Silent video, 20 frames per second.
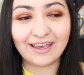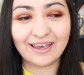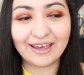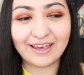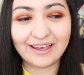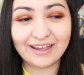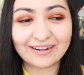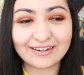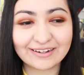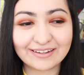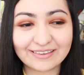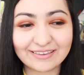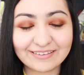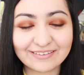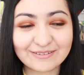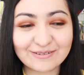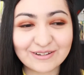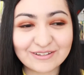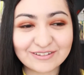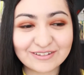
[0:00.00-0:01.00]
And
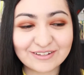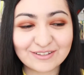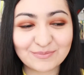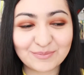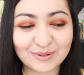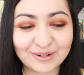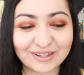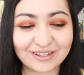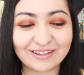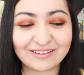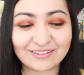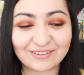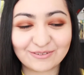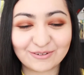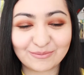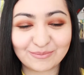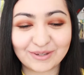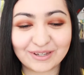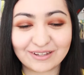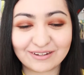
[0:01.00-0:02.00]
this question is pretty easy
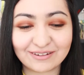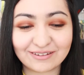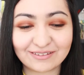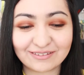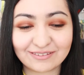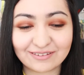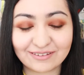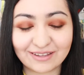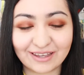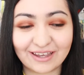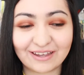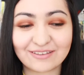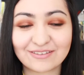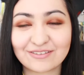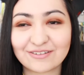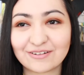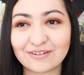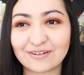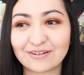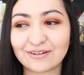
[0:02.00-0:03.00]
for me to
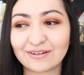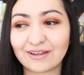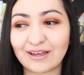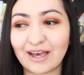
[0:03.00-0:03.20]
answer.